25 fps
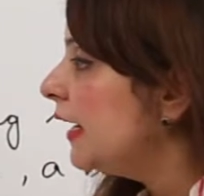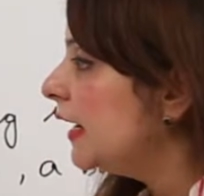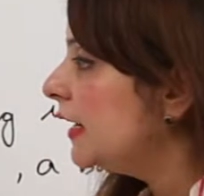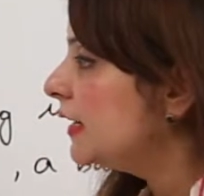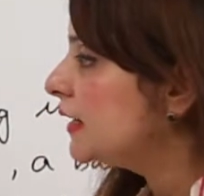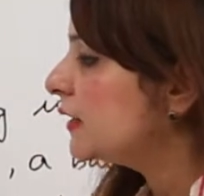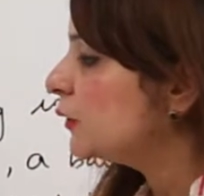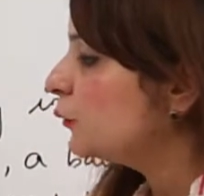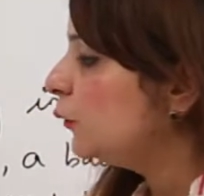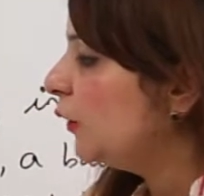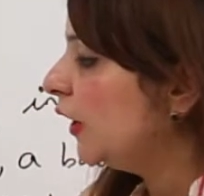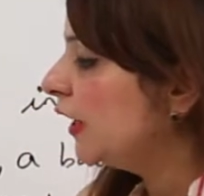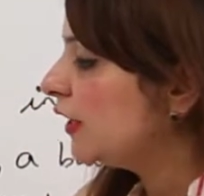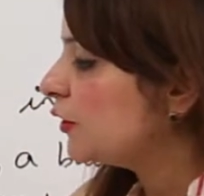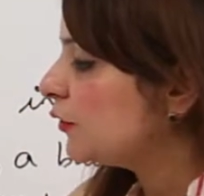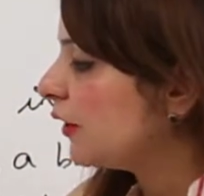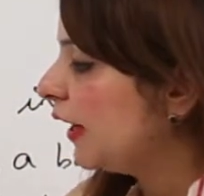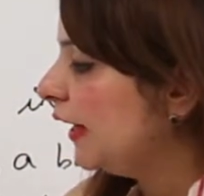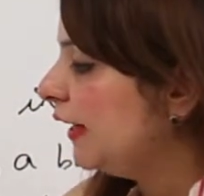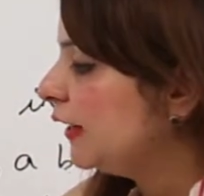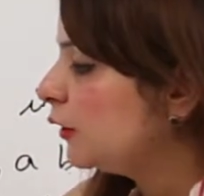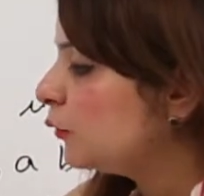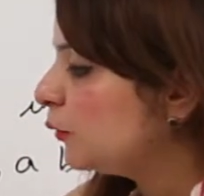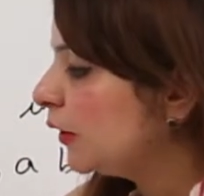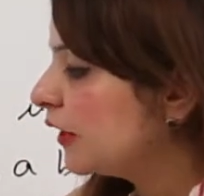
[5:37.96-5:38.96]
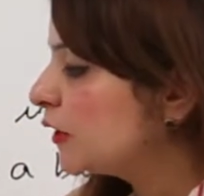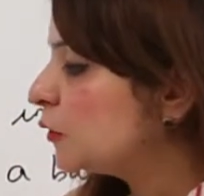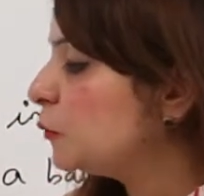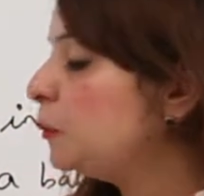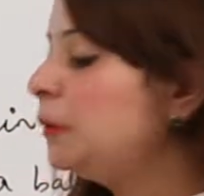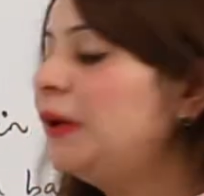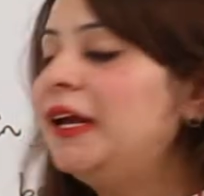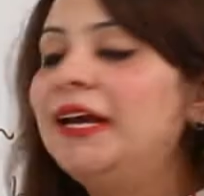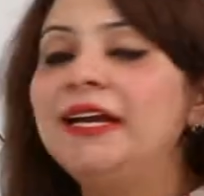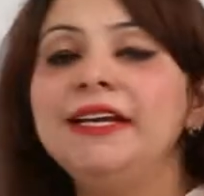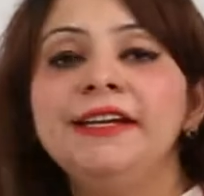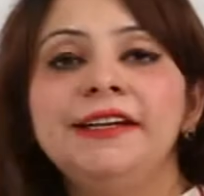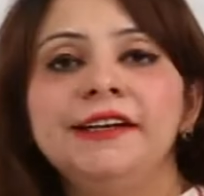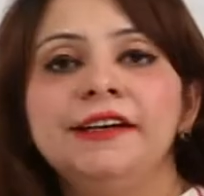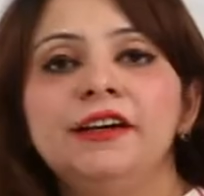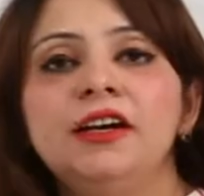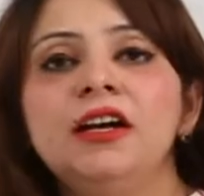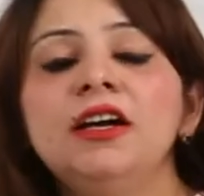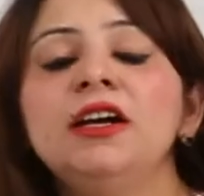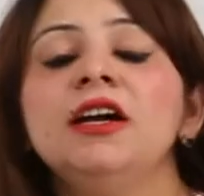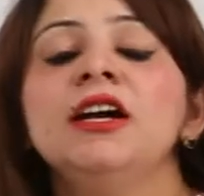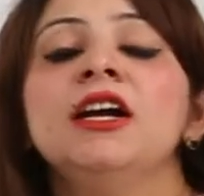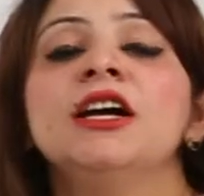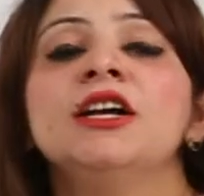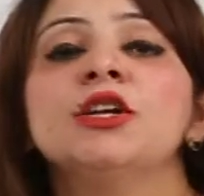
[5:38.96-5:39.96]
is we are trying to explain
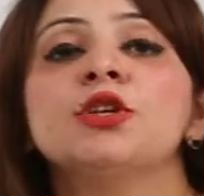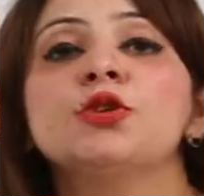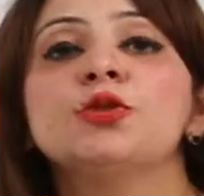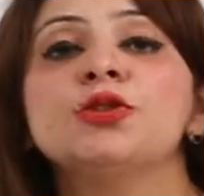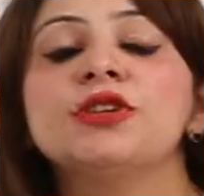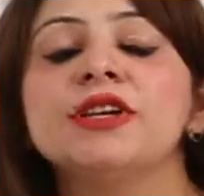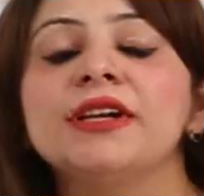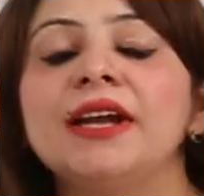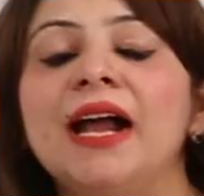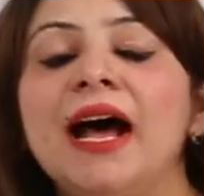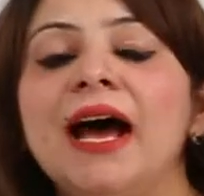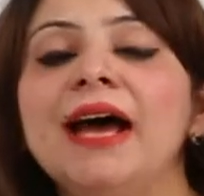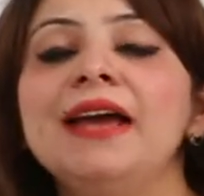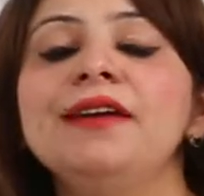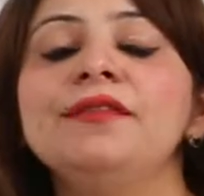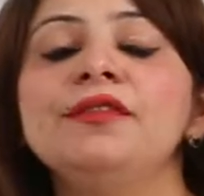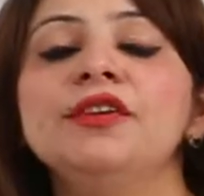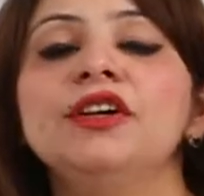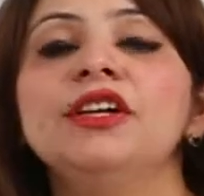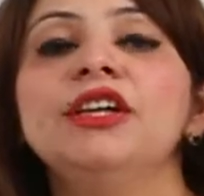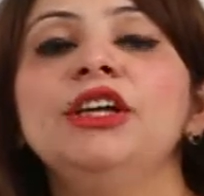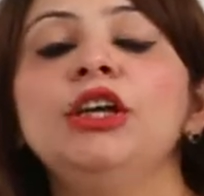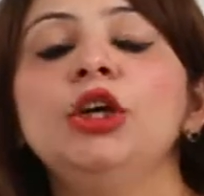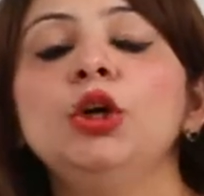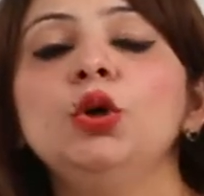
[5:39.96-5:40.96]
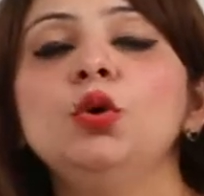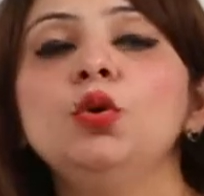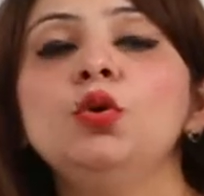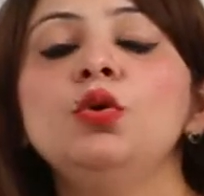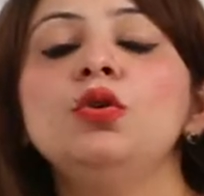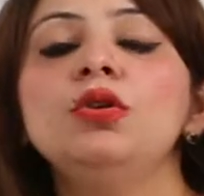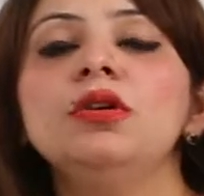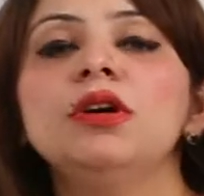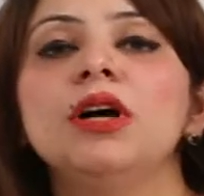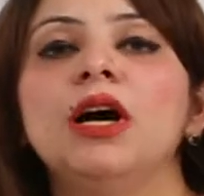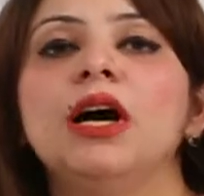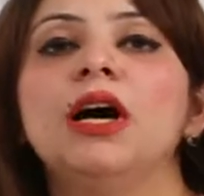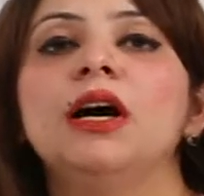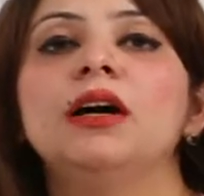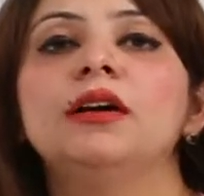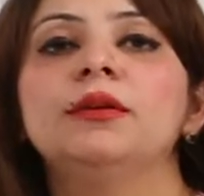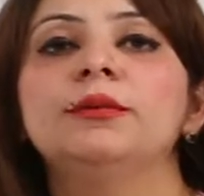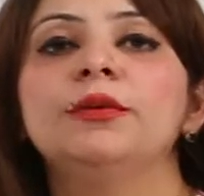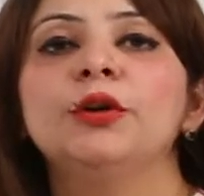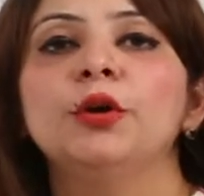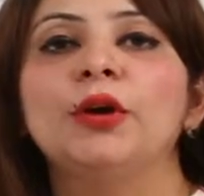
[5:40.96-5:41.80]
here to derive a new uh,